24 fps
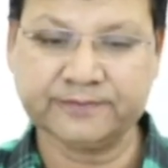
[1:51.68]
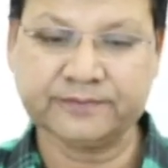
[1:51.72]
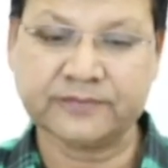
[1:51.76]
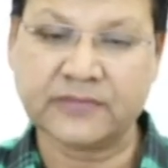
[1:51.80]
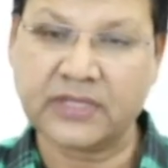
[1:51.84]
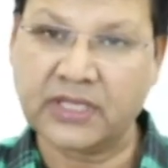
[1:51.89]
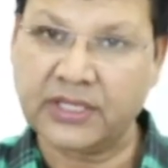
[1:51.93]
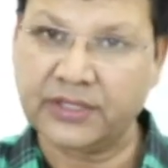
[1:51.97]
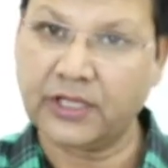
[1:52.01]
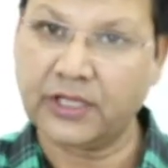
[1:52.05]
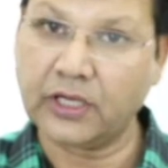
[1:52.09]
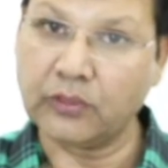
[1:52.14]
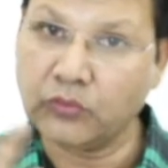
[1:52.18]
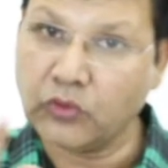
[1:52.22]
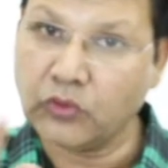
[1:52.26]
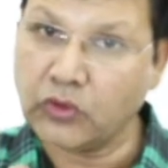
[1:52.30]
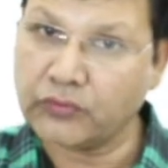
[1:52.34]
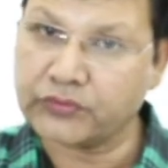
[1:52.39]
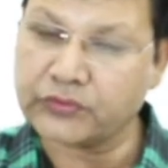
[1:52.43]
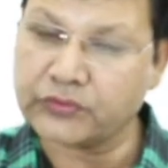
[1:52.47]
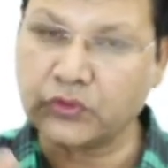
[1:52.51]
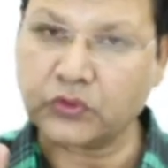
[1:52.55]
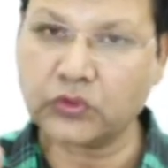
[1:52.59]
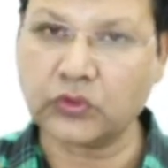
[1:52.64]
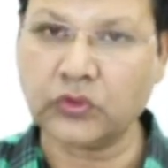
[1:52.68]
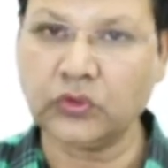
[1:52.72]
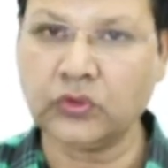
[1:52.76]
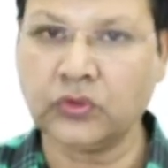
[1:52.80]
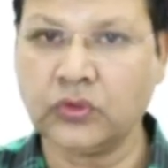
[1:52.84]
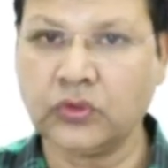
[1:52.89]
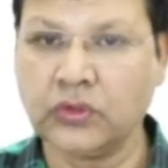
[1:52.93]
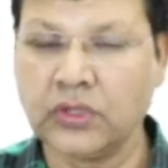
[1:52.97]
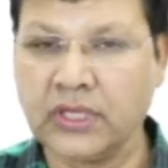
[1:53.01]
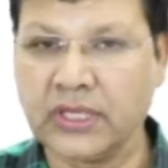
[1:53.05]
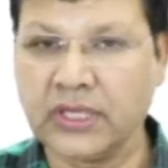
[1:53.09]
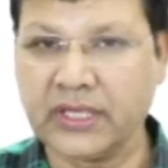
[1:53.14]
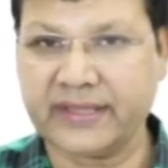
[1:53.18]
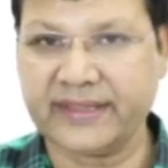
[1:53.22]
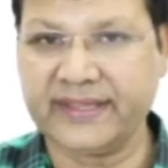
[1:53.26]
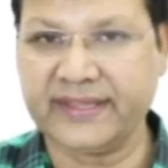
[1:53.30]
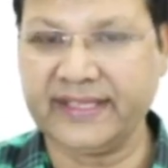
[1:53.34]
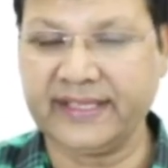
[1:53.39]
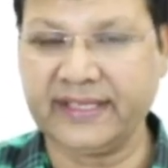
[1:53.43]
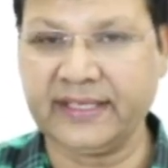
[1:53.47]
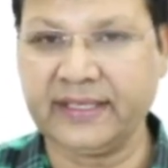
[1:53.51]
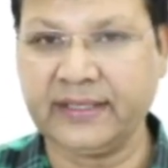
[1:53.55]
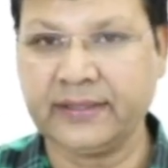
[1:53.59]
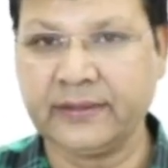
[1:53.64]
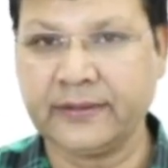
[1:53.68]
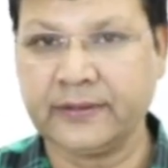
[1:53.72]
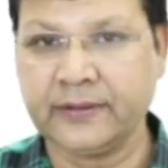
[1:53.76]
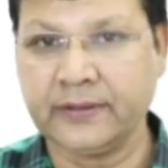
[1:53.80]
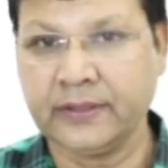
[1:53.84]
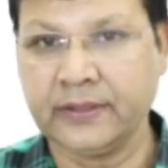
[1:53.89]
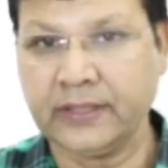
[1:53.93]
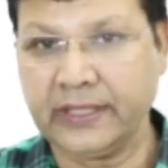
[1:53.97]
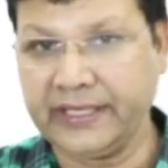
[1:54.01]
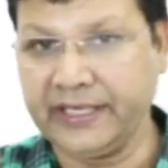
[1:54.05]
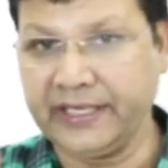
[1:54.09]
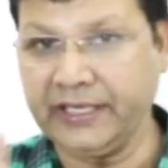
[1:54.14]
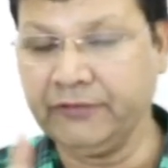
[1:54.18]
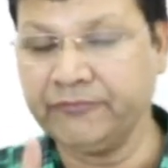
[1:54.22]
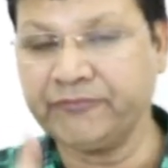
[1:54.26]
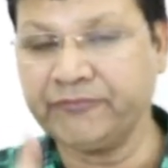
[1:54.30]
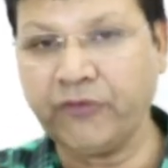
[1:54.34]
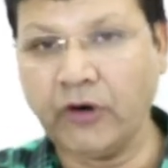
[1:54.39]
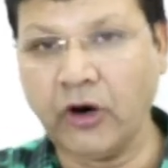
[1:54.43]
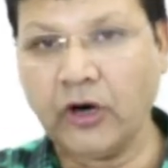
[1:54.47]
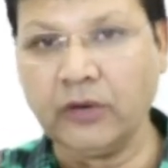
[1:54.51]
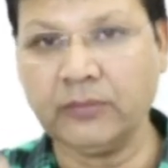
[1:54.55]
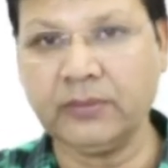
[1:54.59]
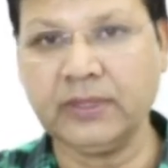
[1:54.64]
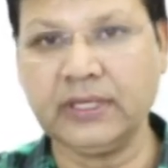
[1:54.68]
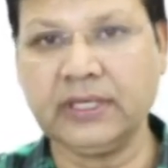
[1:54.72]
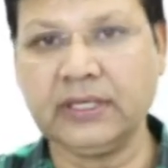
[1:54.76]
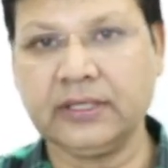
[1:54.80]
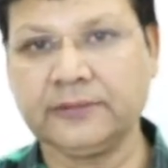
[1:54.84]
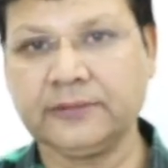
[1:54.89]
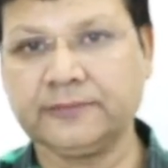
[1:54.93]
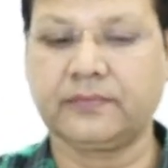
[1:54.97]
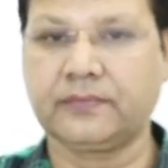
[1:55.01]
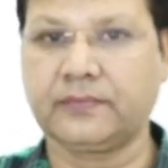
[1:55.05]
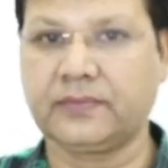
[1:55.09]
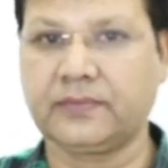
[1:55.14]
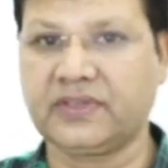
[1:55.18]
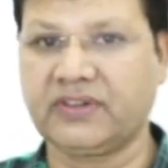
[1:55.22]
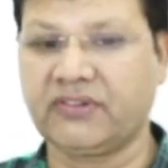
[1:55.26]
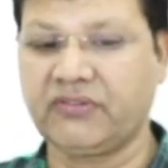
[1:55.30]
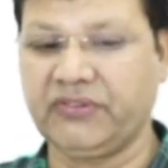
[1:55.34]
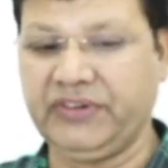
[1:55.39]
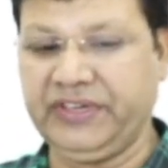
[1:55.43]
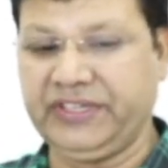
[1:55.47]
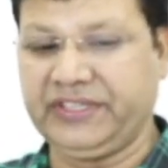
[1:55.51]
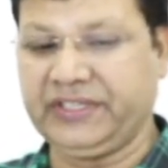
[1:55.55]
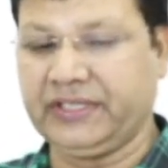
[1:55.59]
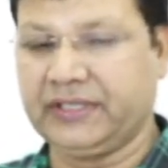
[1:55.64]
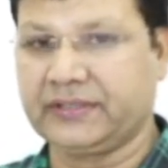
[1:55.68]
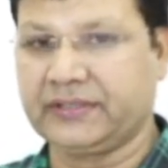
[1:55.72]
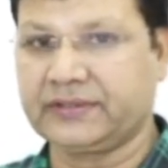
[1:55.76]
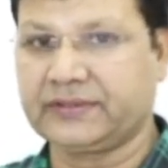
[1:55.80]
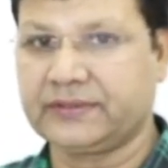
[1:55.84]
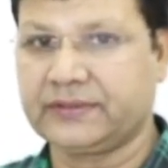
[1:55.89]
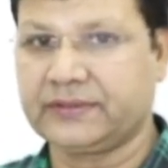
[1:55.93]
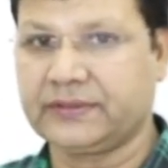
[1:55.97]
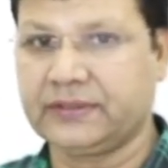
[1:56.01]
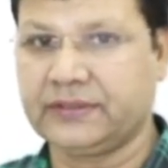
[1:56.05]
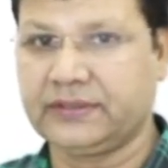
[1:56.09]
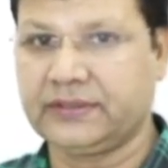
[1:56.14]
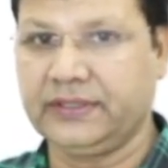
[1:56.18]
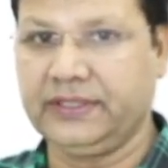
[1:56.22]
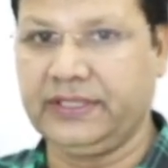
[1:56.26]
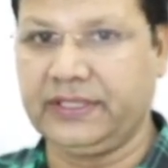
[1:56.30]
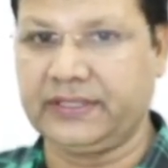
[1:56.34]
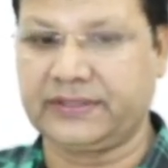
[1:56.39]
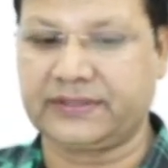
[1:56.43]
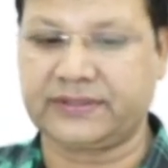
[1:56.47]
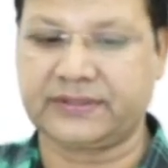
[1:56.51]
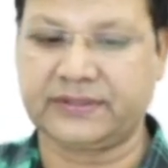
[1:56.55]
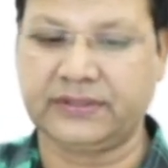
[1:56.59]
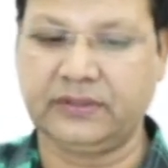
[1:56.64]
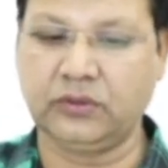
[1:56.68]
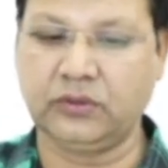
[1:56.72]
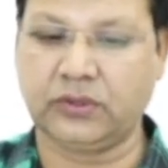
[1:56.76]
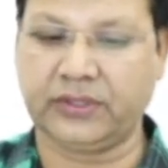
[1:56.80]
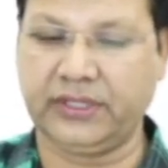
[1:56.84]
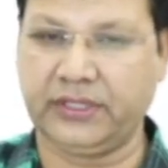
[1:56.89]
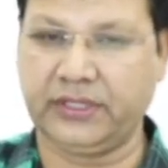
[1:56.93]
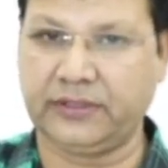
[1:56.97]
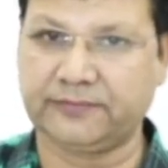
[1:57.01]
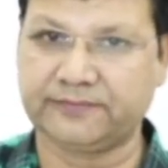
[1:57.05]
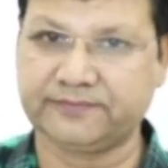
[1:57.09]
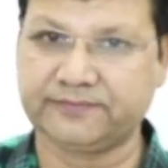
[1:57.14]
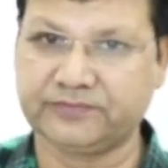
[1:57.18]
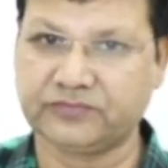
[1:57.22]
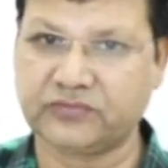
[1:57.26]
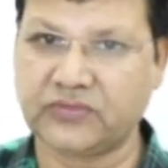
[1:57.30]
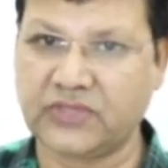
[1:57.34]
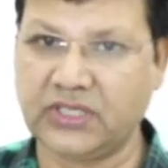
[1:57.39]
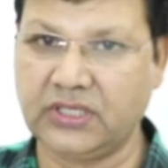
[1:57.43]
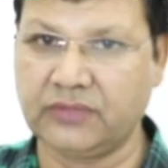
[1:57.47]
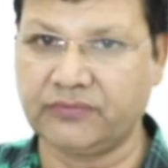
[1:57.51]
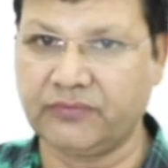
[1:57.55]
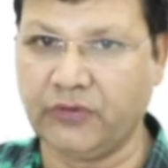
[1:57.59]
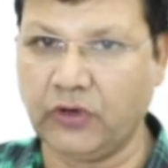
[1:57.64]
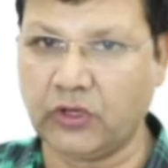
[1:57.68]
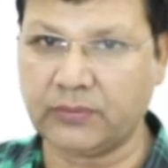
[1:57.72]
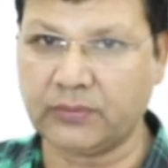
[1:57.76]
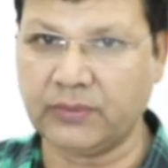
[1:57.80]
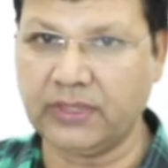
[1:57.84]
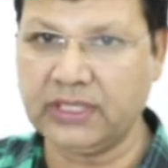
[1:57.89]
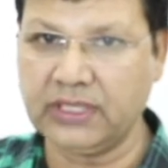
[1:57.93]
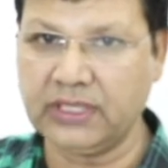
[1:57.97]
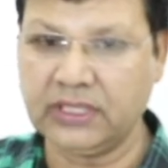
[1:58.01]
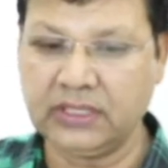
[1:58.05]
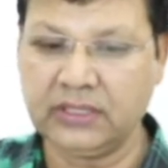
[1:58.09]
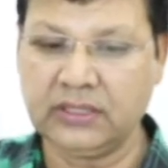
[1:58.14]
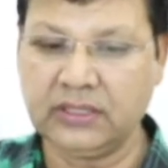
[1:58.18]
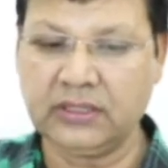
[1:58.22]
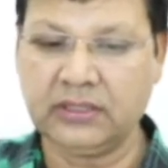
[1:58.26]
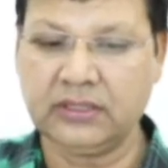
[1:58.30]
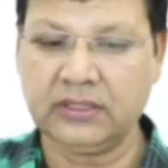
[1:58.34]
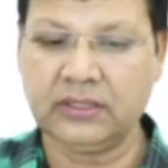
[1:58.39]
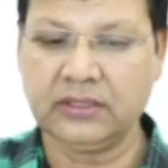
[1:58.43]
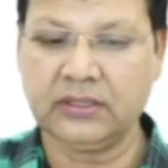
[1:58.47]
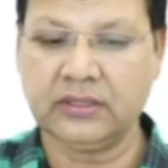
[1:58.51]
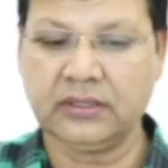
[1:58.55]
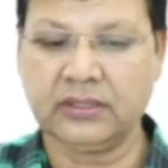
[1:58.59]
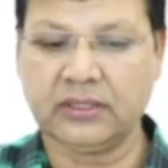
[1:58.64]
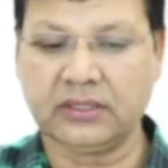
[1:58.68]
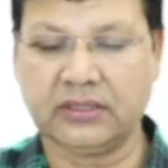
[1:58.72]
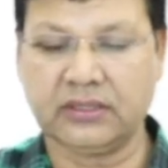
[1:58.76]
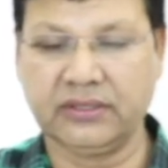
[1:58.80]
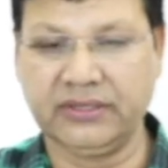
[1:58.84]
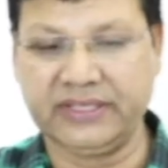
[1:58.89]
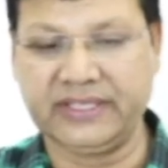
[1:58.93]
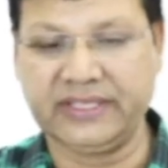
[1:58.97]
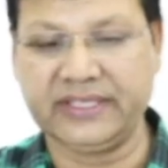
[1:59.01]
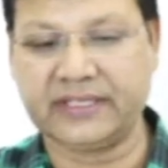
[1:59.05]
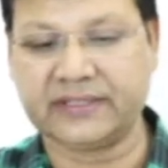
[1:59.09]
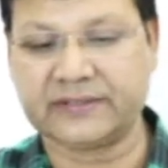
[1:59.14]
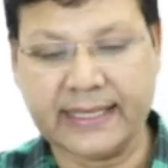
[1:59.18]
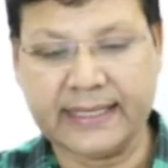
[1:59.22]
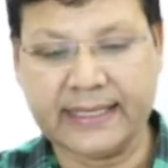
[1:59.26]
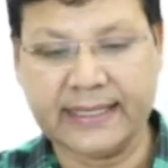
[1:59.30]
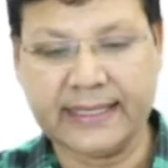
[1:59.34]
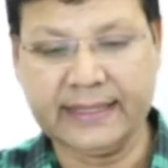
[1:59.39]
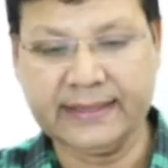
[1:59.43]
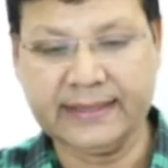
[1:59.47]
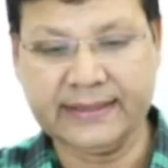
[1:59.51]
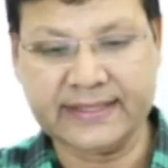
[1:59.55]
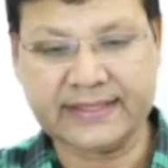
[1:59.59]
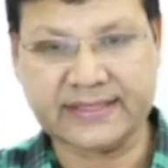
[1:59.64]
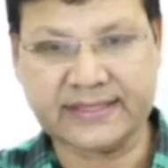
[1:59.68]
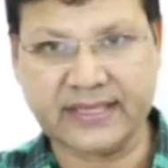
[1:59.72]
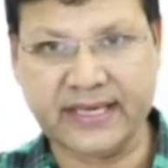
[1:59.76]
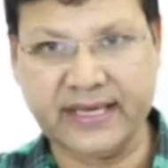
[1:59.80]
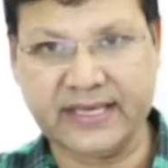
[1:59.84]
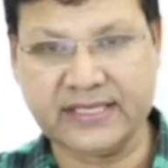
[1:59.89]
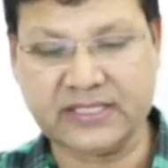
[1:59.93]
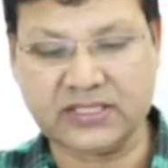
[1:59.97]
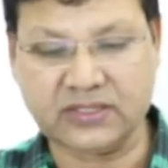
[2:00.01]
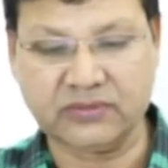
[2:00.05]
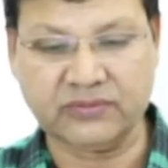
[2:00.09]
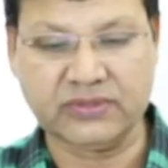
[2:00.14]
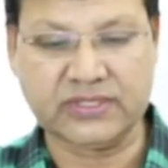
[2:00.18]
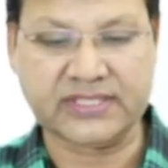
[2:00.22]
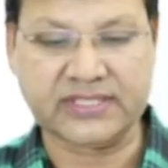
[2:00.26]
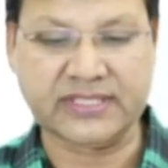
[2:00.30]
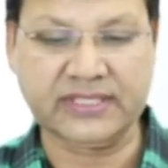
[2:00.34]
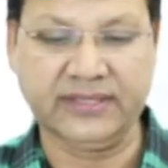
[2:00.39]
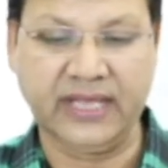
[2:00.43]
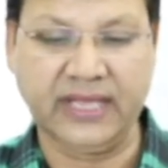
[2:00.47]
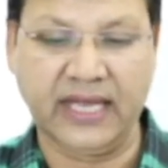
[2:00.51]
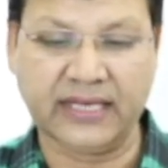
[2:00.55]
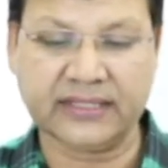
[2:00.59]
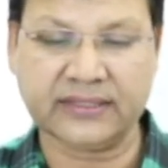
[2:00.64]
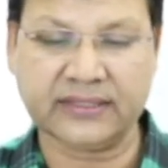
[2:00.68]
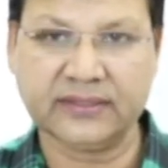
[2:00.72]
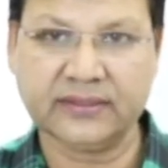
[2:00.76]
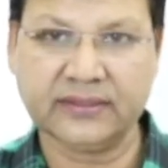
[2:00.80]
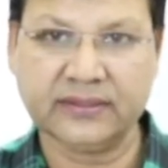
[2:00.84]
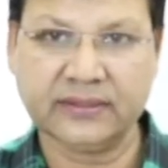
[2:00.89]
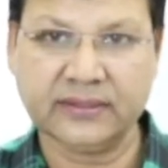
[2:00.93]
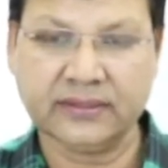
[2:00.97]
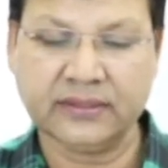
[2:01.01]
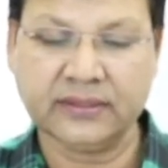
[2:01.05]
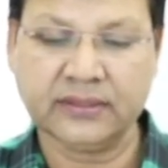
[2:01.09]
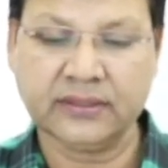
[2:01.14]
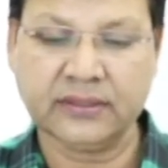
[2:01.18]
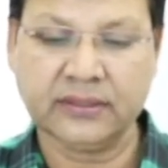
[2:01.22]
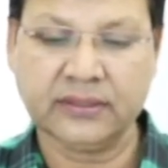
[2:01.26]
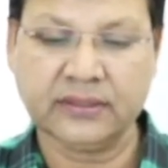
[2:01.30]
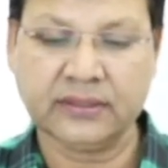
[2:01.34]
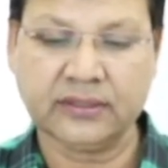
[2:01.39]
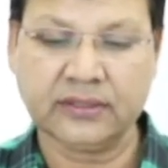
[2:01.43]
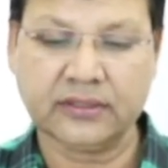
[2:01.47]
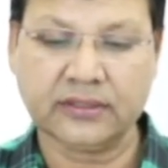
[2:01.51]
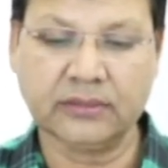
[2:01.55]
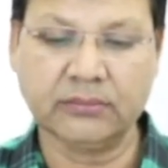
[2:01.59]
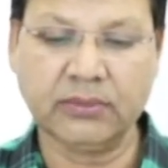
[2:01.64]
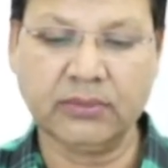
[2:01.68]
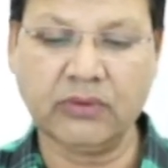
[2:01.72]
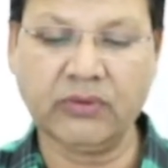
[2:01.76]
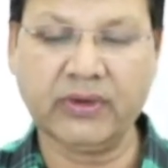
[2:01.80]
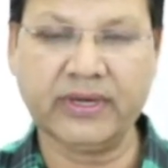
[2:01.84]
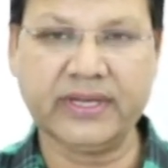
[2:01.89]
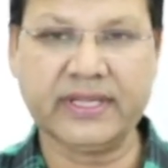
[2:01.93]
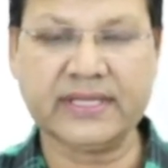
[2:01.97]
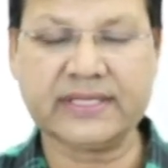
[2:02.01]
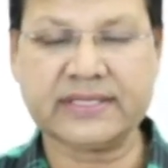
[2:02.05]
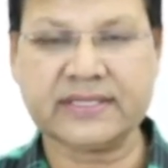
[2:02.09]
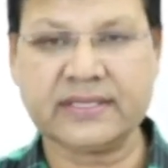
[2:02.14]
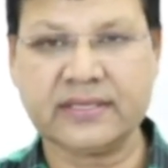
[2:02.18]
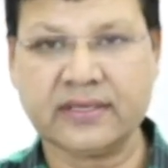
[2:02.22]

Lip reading: Now move to the informal greetings. This, look here, informal greetings. In this case, you will see that number one is